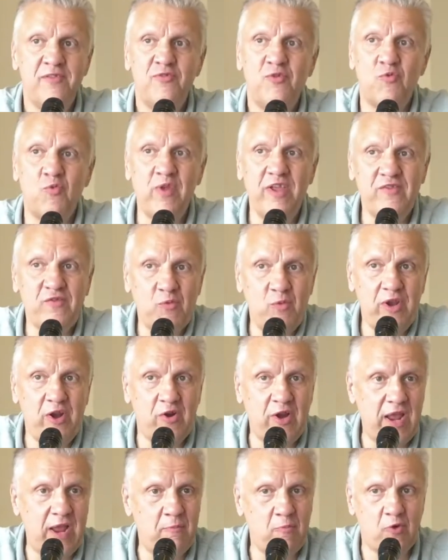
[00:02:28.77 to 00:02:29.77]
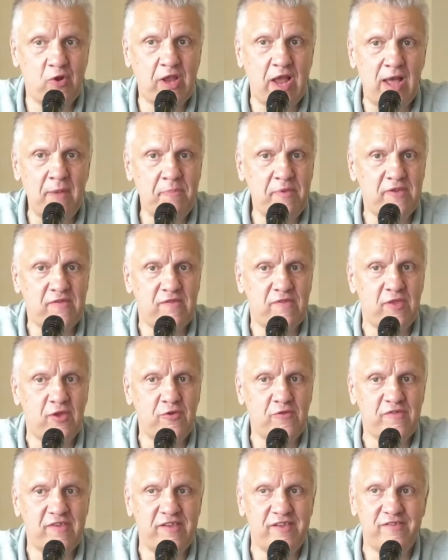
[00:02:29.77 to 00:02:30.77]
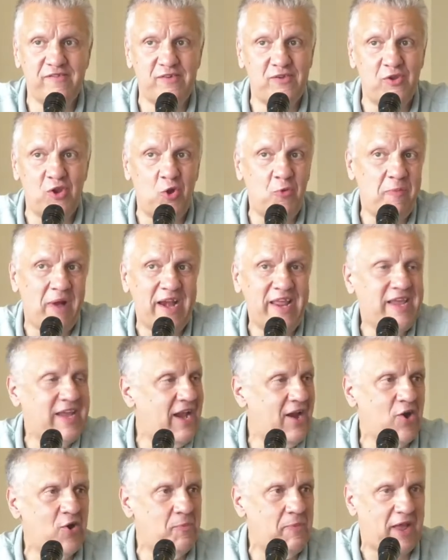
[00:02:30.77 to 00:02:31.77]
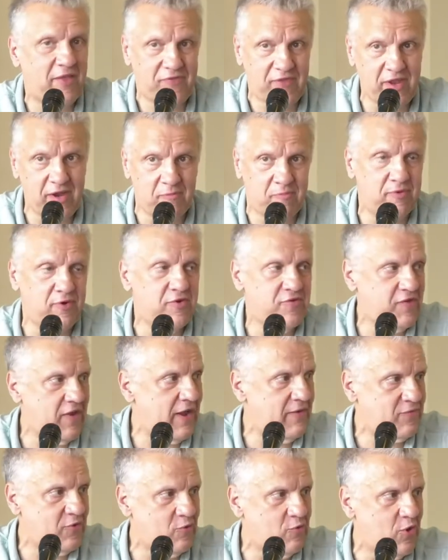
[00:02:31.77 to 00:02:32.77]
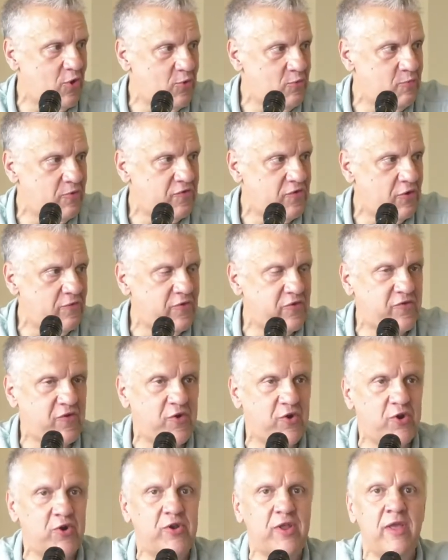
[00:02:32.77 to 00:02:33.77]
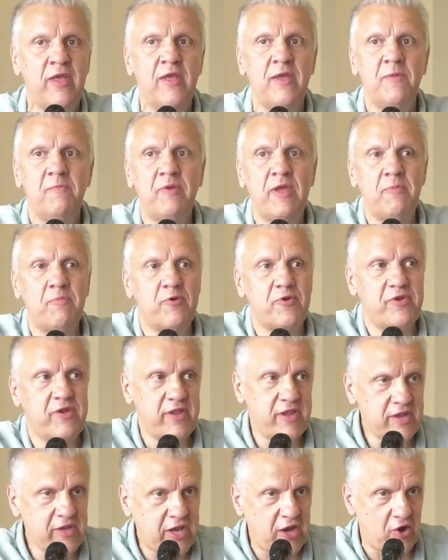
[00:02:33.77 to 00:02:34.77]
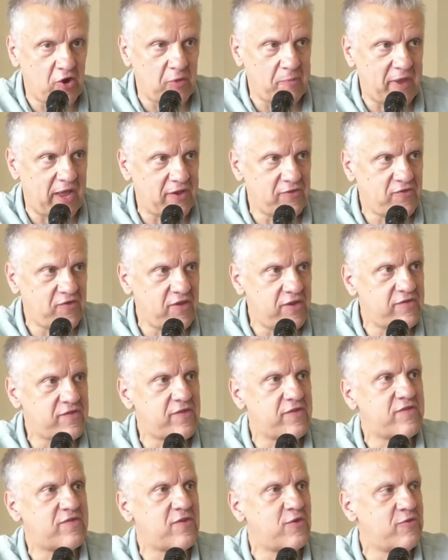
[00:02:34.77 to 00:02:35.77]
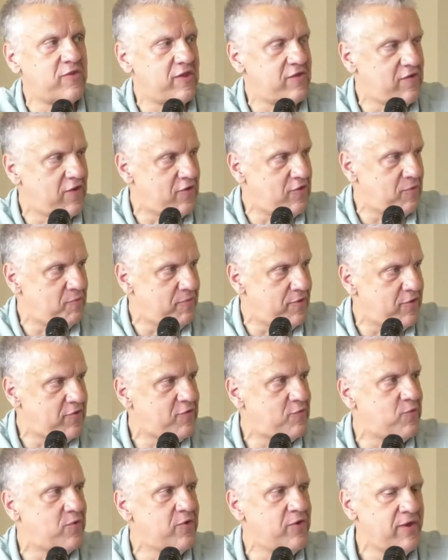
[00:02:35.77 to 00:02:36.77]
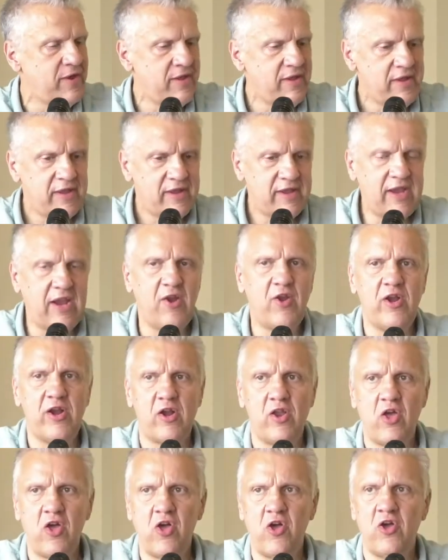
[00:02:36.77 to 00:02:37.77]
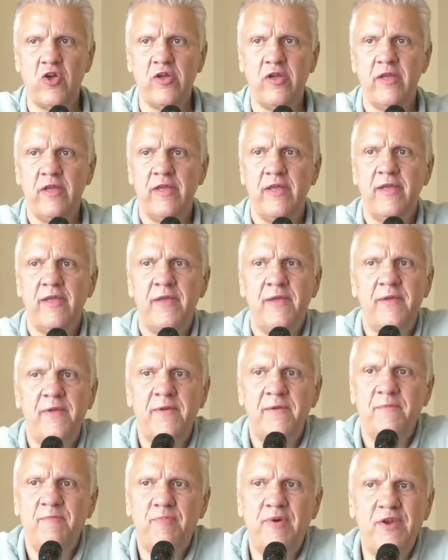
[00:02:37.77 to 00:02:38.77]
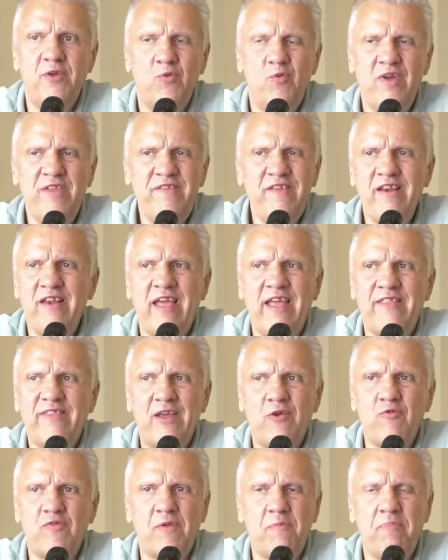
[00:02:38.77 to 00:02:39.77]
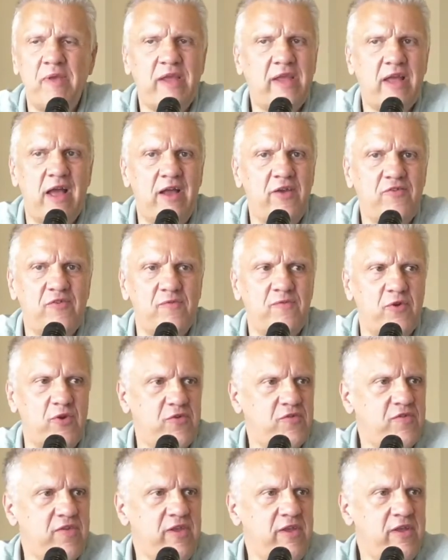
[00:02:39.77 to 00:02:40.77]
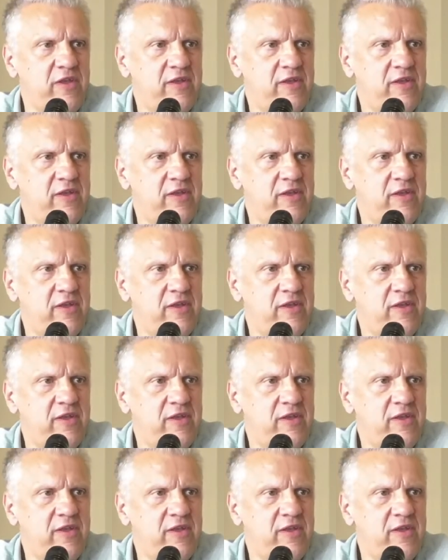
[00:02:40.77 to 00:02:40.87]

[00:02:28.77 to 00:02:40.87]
Mm-hmm. The reason we don't have more copies of those is nobody cared about the emperors after right. Rome was overturned. People did care about Jesus, so these other mm-hmm. books were carried along. But it wasn't like there was a big controversy,